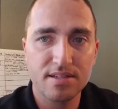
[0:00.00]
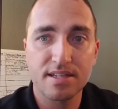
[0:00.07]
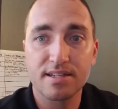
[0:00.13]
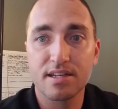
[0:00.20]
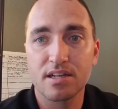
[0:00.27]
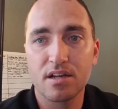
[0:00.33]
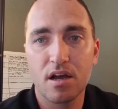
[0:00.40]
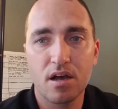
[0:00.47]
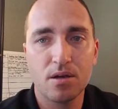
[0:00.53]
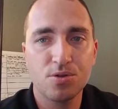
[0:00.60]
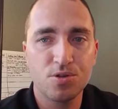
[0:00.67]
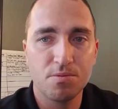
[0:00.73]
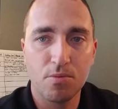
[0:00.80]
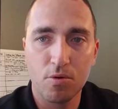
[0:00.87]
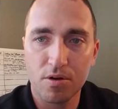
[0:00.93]
It's going to
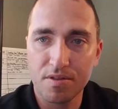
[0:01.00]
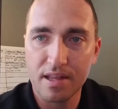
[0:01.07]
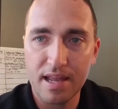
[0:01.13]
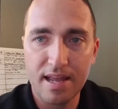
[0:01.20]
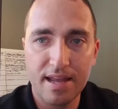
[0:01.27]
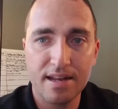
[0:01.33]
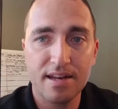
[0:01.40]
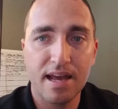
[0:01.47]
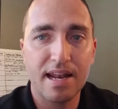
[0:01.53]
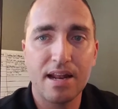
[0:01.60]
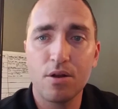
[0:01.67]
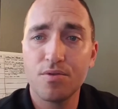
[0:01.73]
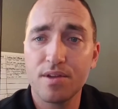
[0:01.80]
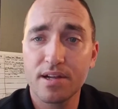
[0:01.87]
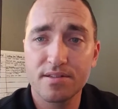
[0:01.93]
cost you more in the end, and I
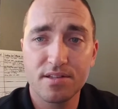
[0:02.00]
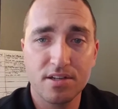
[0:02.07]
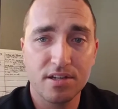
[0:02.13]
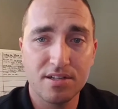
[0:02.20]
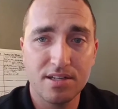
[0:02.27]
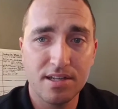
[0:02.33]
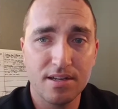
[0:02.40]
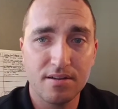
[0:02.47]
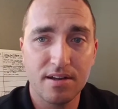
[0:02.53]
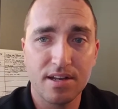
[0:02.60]
don't think it's a good deal.